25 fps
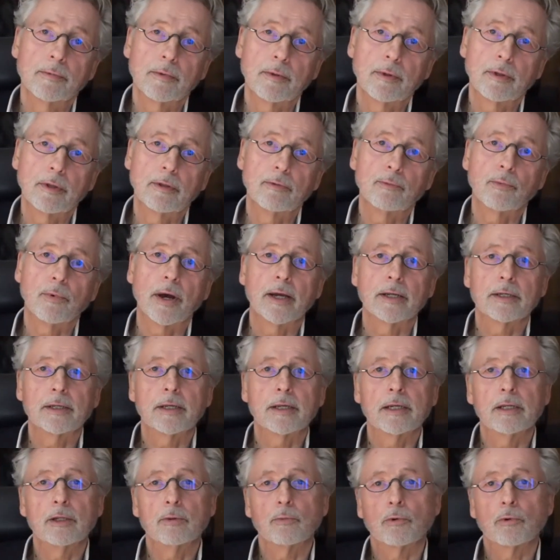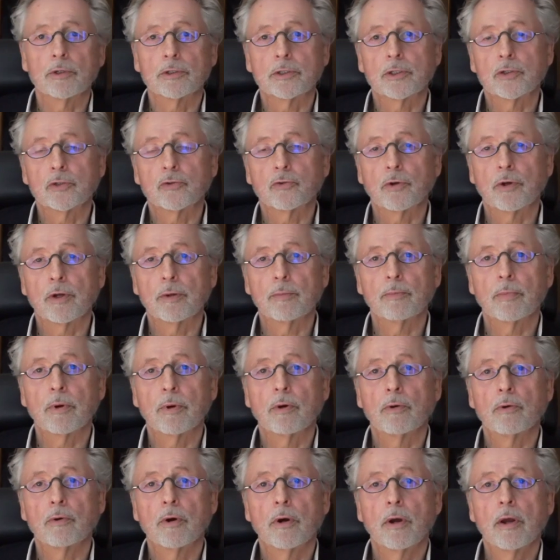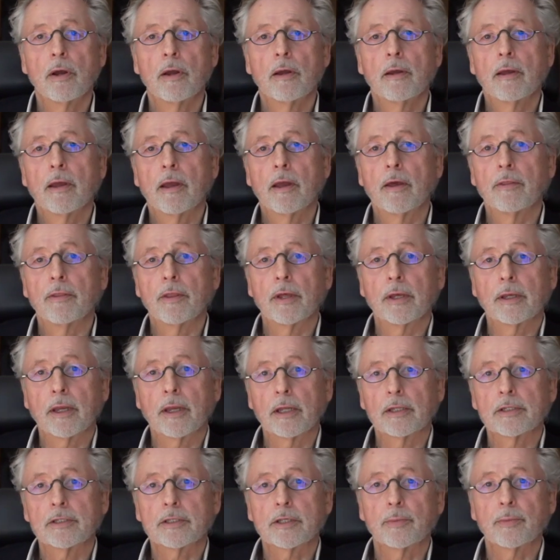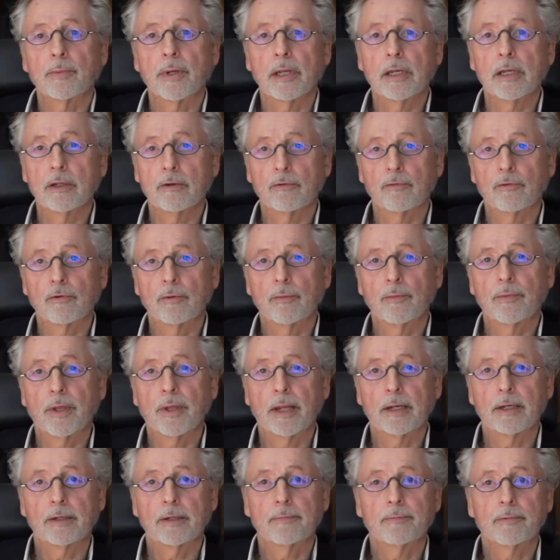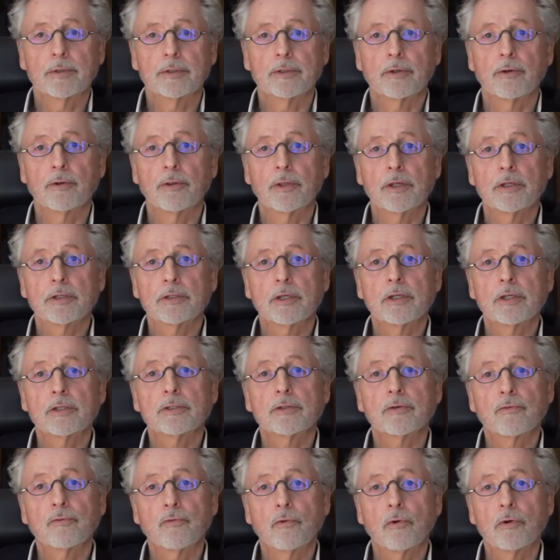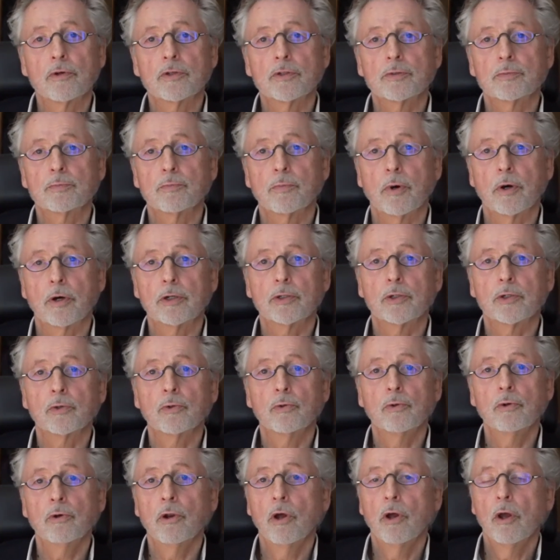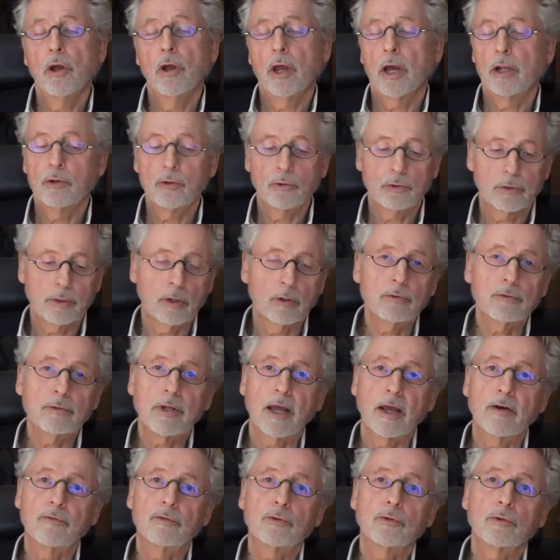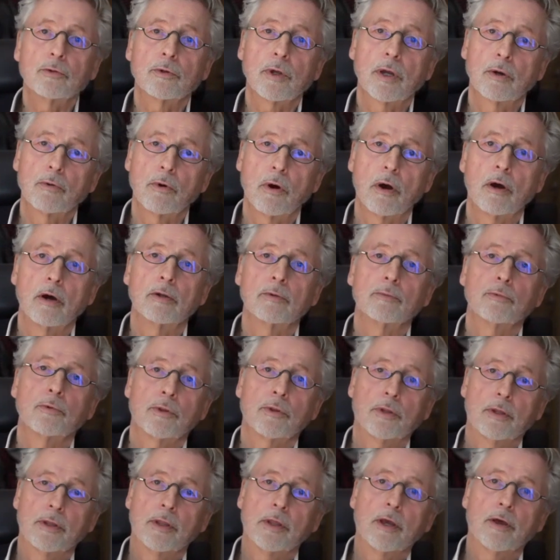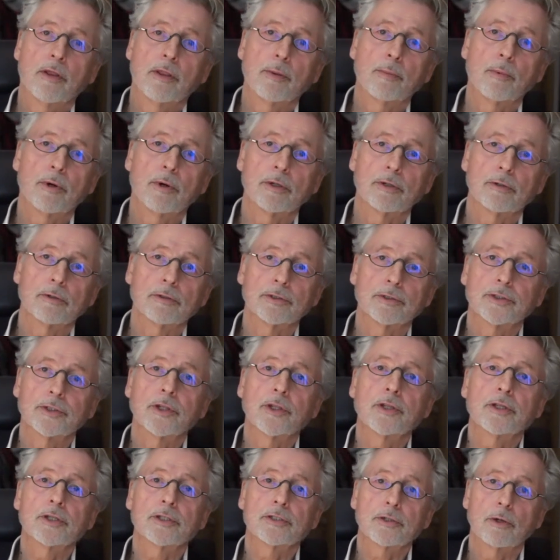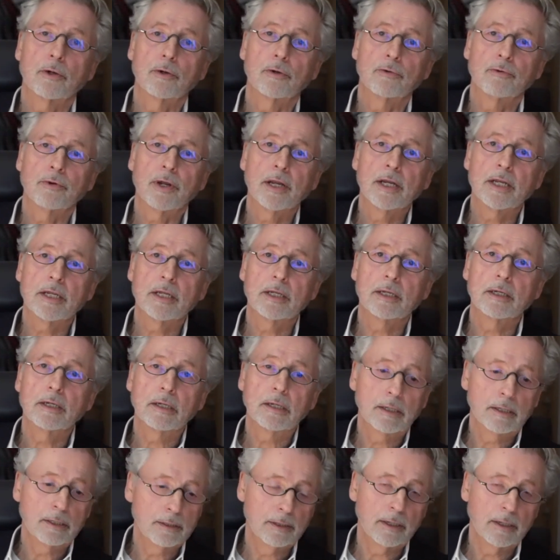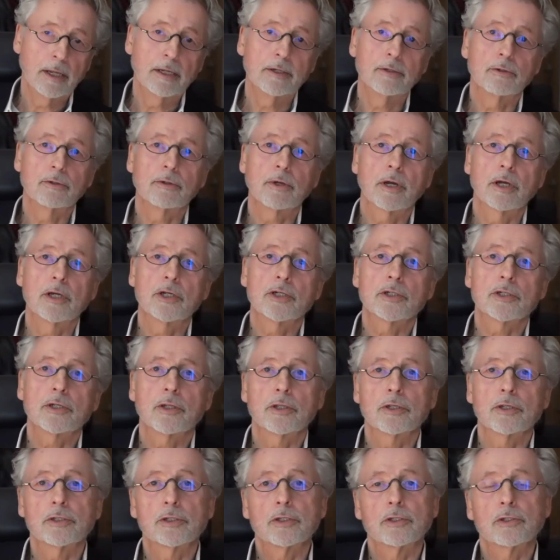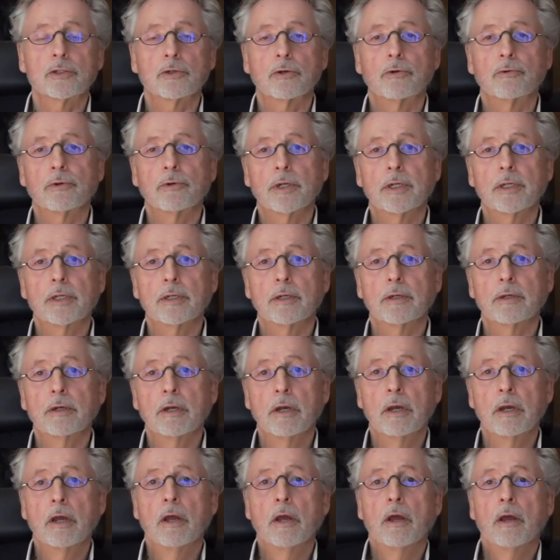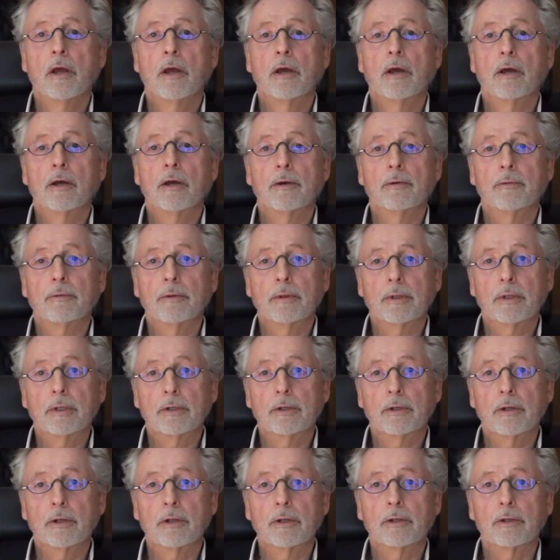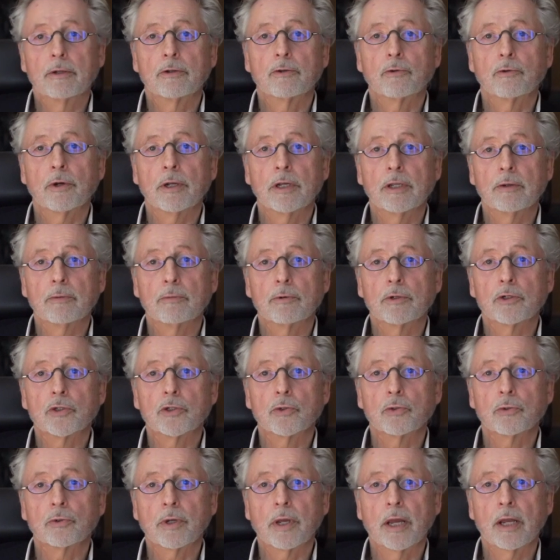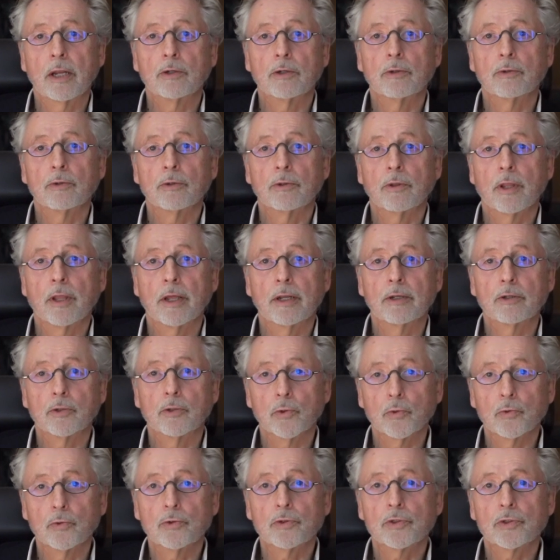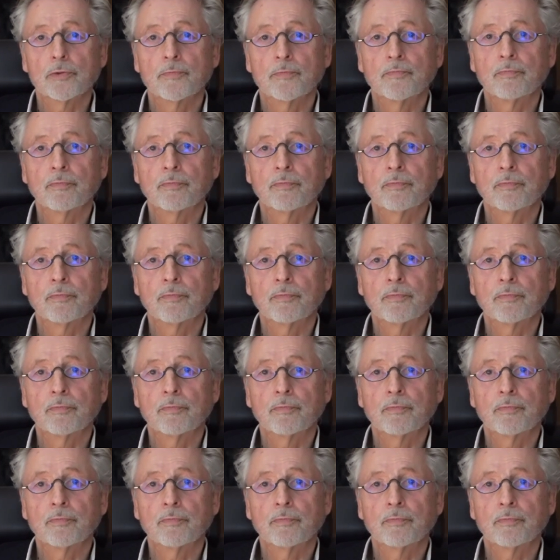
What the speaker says: invite Healing Voices Rainbow, and they get some healing from that. So this is the first module, and you don't have to go on with the other modules. This is already an education. This is already a training which you can then use.